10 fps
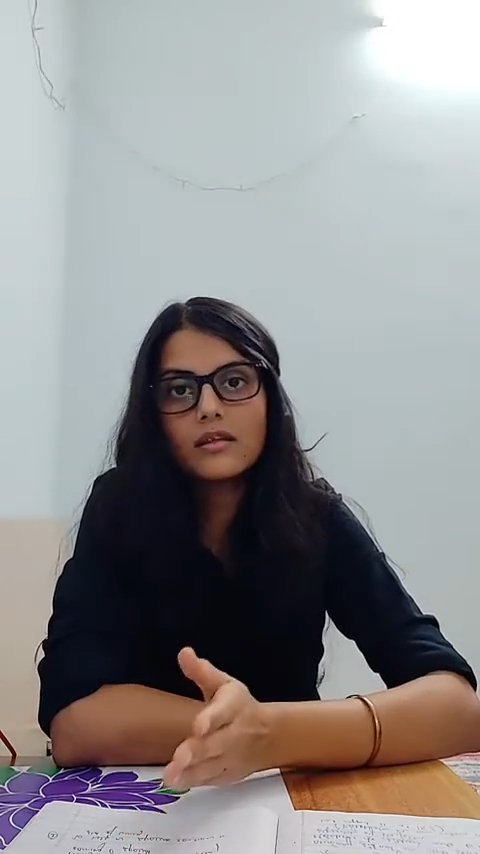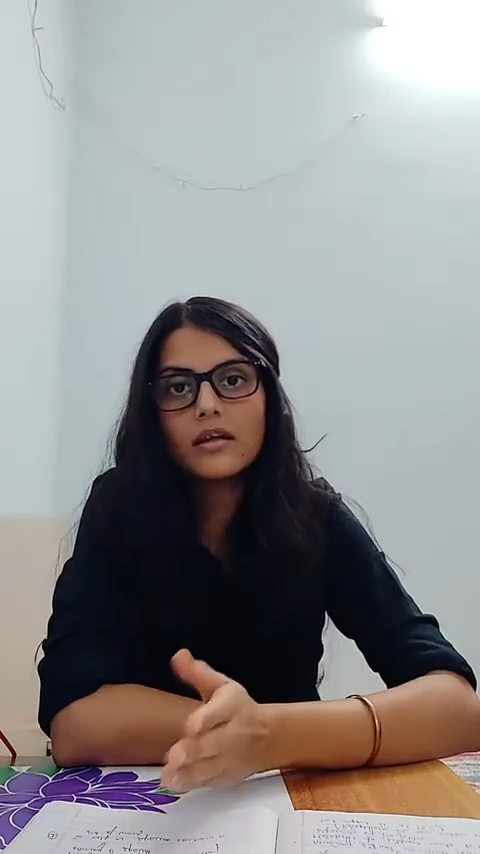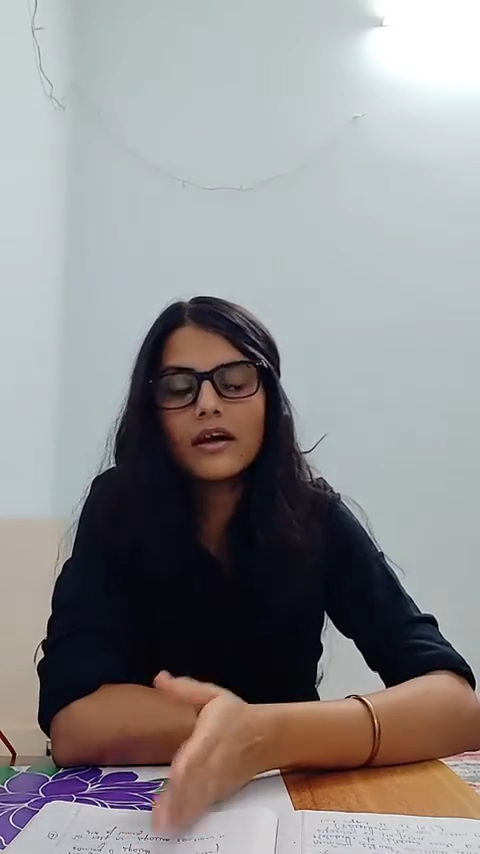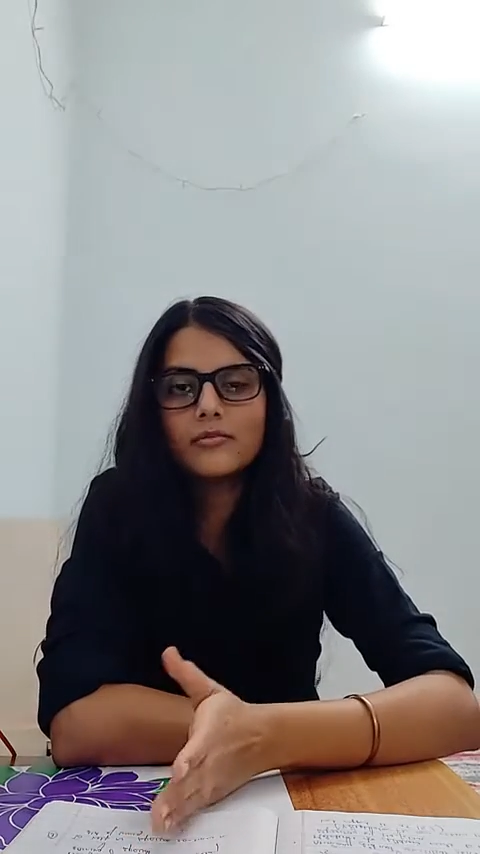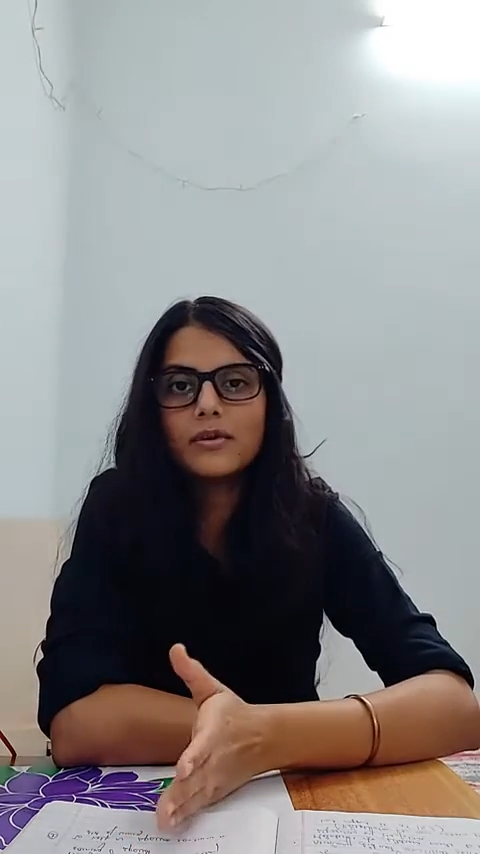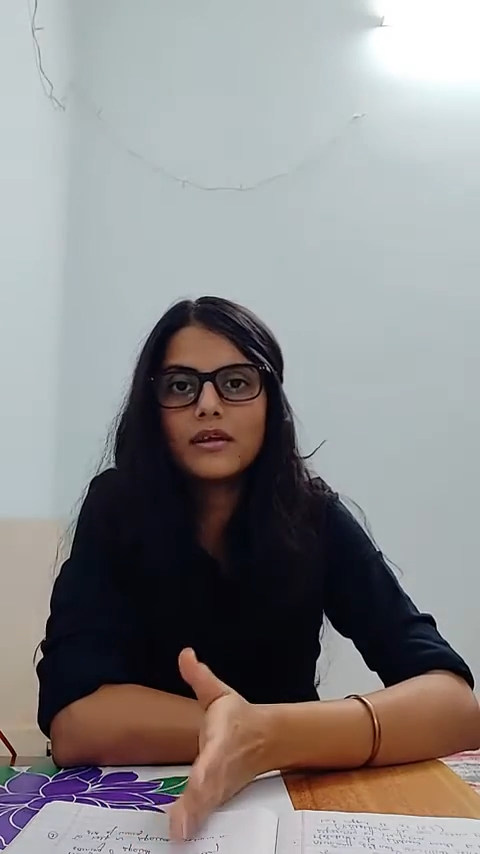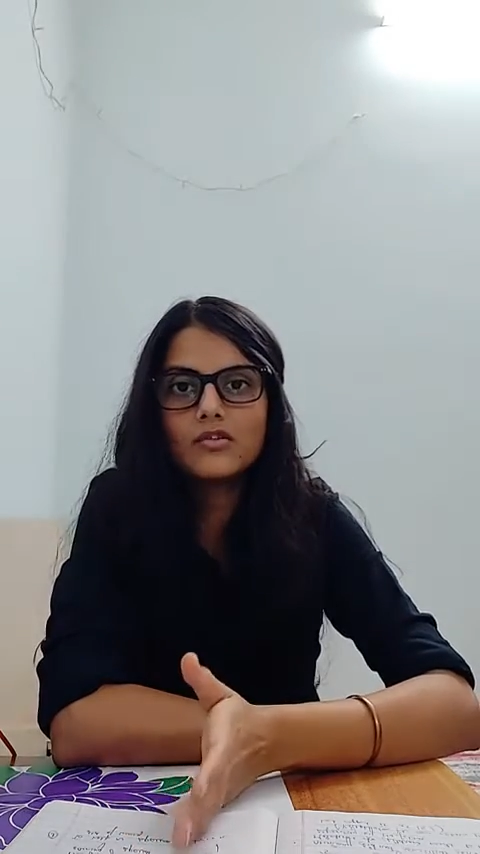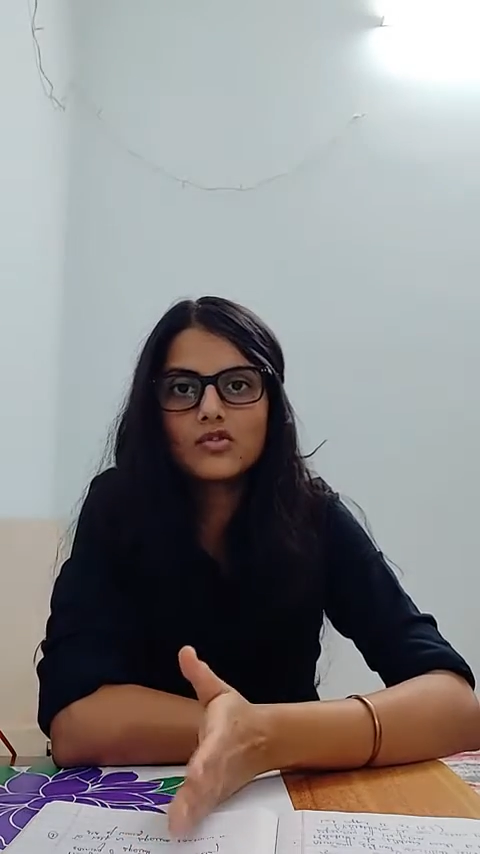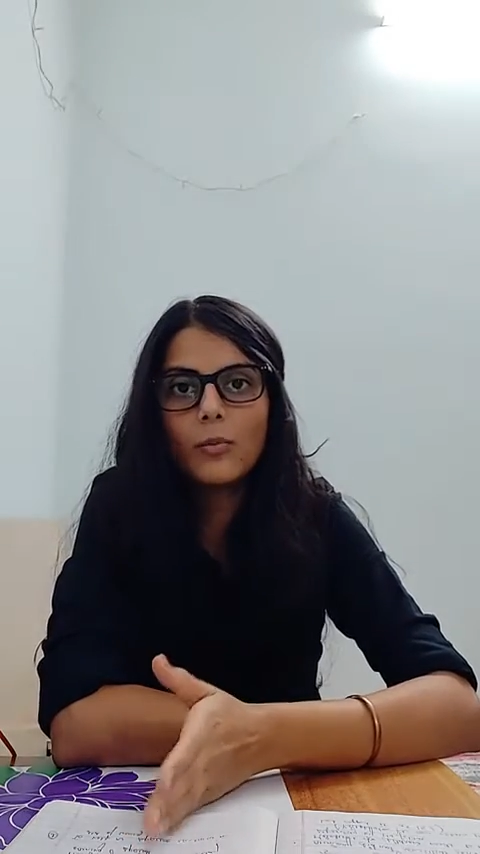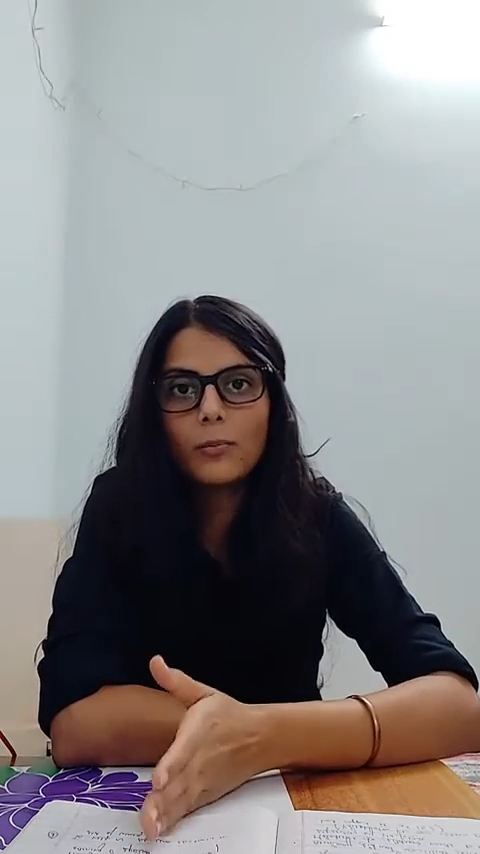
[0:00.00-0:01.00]
the husband can
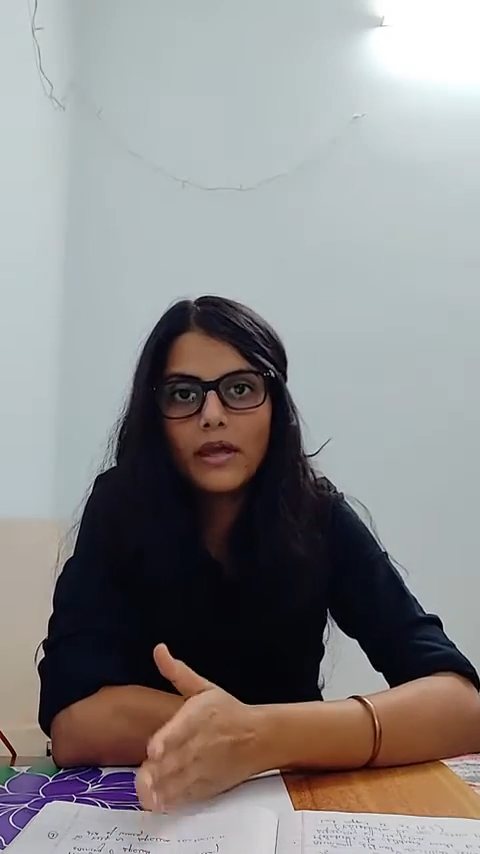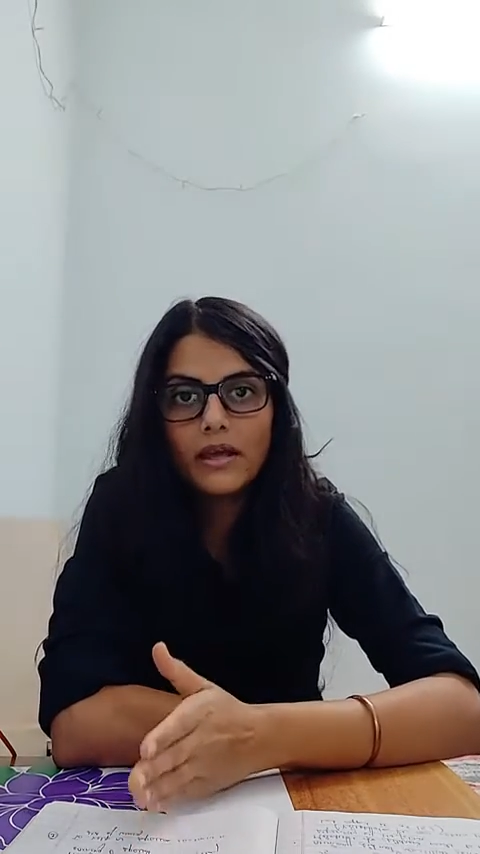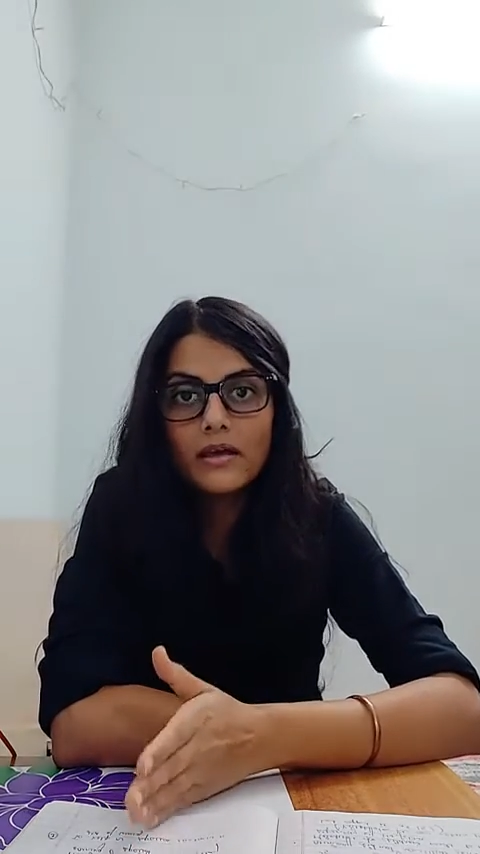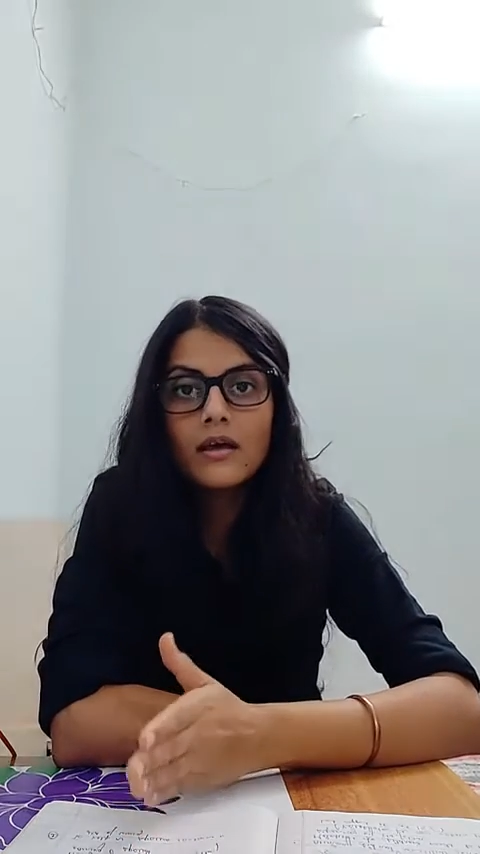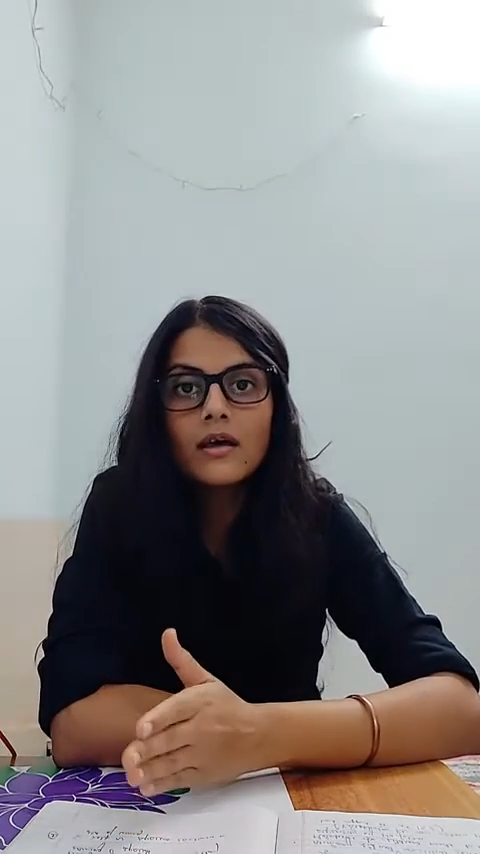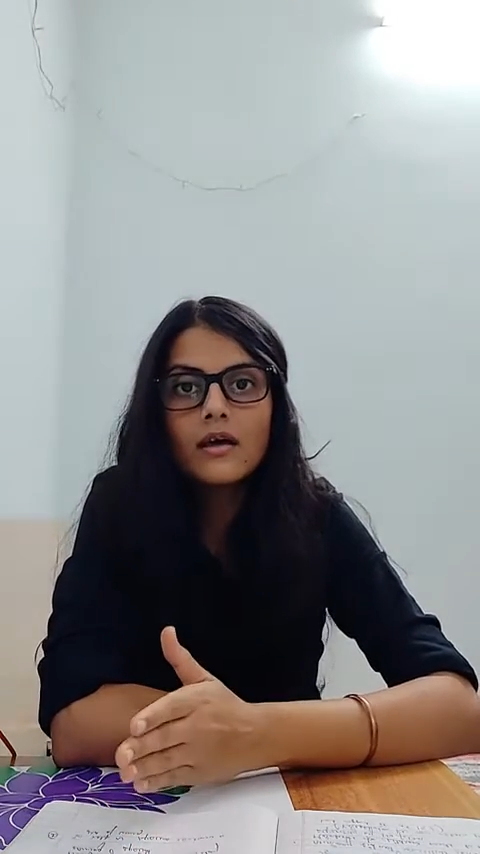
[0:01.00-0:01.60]
stop paying